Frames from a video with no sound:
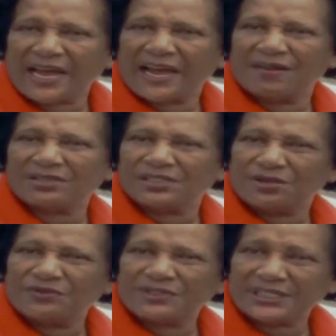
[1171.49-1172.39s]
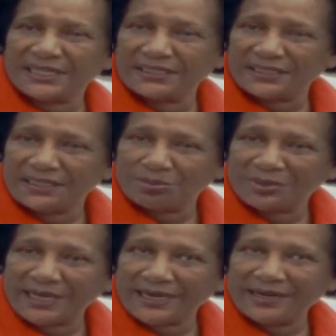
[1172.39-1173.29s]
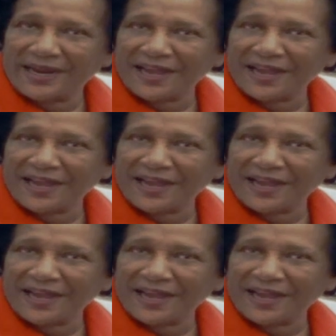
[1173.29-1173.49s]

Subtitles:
hours overseas in a plane,